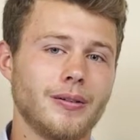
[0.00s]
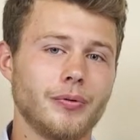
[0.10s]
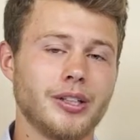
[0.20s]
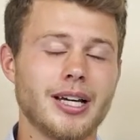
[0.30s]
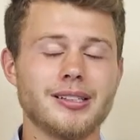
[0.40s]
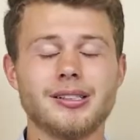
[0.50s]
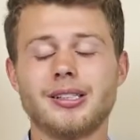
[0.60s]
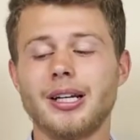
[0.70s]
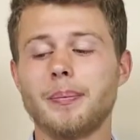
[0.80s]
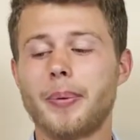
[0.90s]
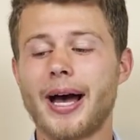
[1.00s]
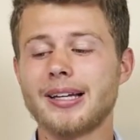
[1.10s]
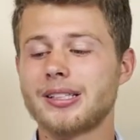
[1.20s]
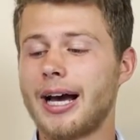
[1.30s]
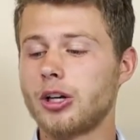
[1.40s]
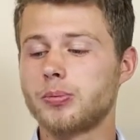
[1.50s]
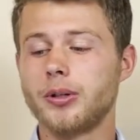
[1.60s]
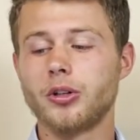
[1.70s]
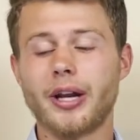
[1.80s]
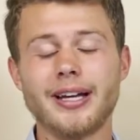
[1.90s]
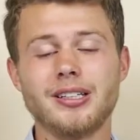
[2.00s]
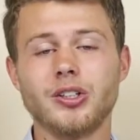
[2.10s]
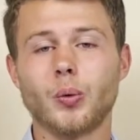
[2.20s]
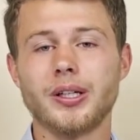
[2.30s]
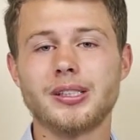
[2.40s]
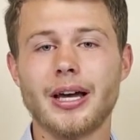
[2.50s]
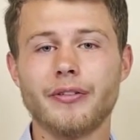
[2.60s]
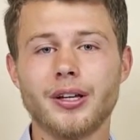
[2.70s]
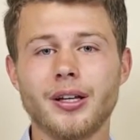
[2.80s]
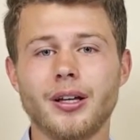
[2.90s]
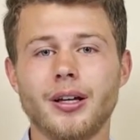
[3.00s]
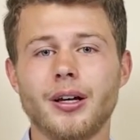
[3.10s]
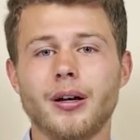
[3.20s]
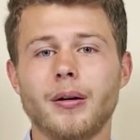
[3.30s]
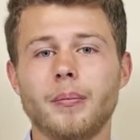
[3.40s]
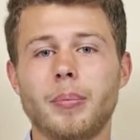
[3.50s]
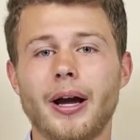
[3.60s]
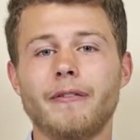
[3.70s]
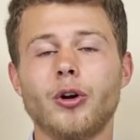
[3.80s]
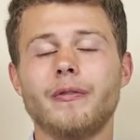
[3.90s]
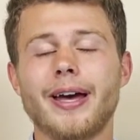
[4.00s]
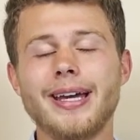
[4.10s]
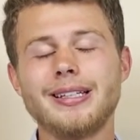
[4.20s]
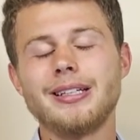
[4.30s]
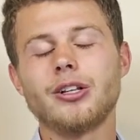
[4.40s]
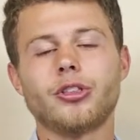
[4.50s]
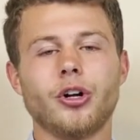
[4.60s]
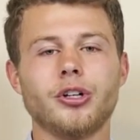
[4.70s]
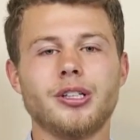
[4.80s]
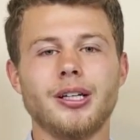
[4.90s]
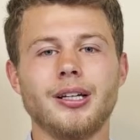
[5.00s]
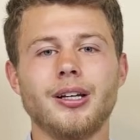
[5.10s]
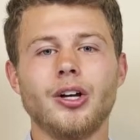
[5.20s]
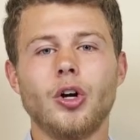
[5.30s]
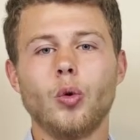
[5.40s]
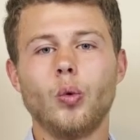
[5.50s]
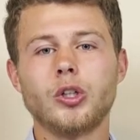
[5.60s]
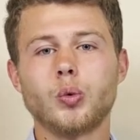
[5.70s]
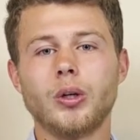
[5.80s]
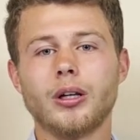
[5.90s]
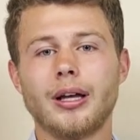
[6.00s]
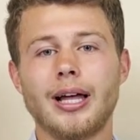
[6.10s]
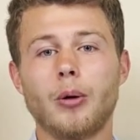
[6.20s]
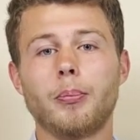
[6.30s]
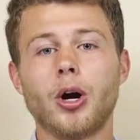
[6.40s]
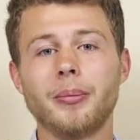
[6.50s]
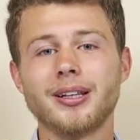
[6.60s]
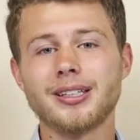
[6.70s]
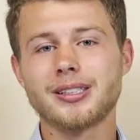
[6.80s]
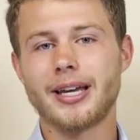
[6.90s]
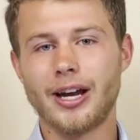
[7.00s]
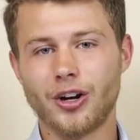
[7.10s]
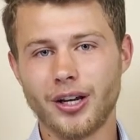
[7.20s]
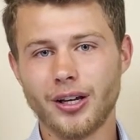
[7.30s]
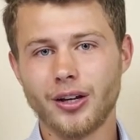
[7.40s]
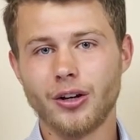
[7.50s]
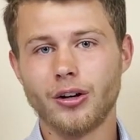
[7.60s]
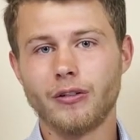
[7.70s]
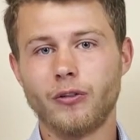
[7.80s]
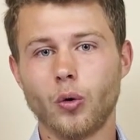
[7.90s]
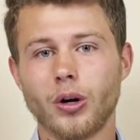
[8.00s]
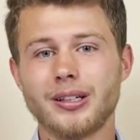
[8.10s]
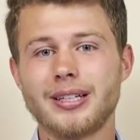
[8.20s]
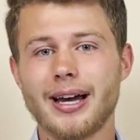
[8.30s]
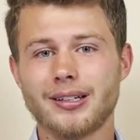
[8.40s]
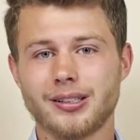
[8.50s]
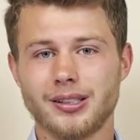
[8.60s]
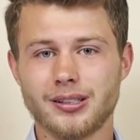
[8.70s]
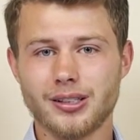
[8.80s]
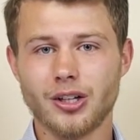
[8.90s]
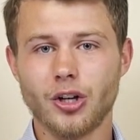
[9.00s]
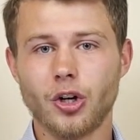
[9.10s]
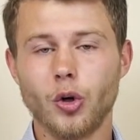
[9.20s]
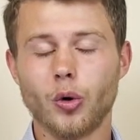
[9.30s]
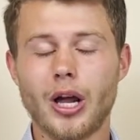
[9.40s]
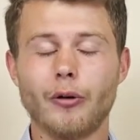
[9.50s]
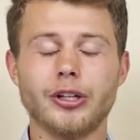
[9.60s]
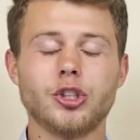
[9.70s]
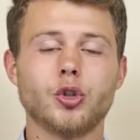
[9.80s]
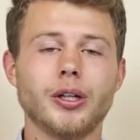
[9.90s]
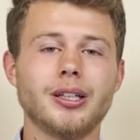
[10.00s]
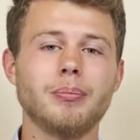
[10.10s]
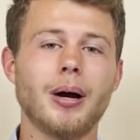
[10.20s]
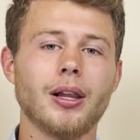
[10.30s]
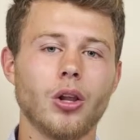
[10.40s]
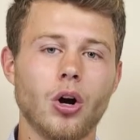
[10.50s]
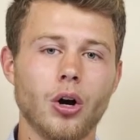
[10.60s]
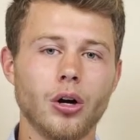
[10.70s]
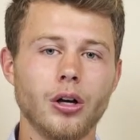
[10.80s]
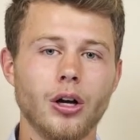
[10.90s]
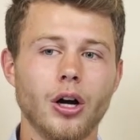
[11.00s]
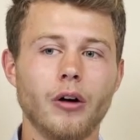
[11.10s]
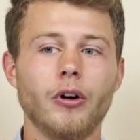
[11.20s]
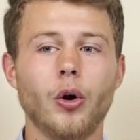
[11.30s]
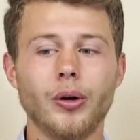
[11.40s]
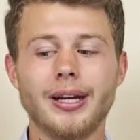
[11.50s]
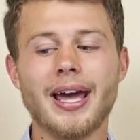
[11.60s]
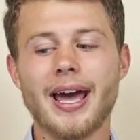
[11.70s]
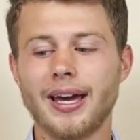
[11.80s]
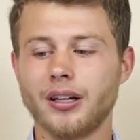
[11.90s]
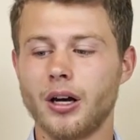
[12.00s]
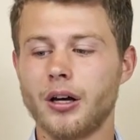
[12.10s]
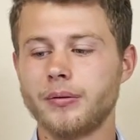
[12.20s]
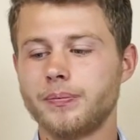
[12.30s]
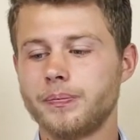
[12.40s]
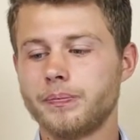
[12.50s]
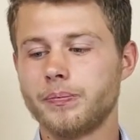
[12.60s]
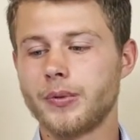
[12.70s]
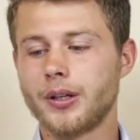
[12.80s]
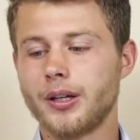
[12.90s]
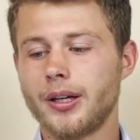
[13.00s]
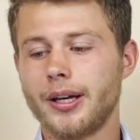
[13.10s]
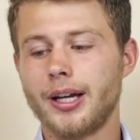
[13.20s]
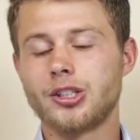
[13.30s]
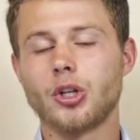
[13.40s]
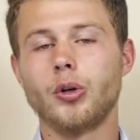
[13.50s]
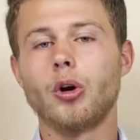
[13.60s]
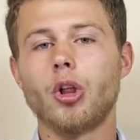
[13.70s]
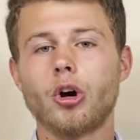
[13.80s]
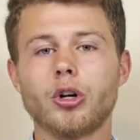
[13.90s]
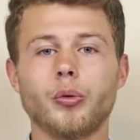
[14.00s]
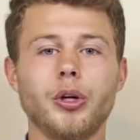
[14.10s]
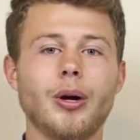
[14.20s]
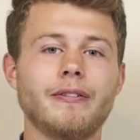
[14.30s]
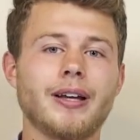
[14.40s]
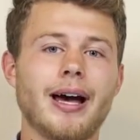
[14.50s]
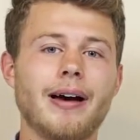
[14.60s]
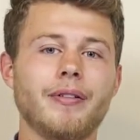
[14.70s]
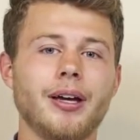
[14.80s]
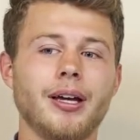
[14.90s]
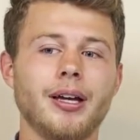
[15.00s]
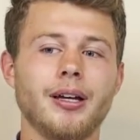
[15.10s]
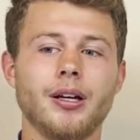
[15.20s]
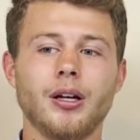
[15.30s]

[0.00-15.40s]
The Texas Senate passed House Bill 1927 by a vote of 18-13, which will allow permitless carry for Texans who are not restricted by law of owning a handgun. And so no longer will you have to have a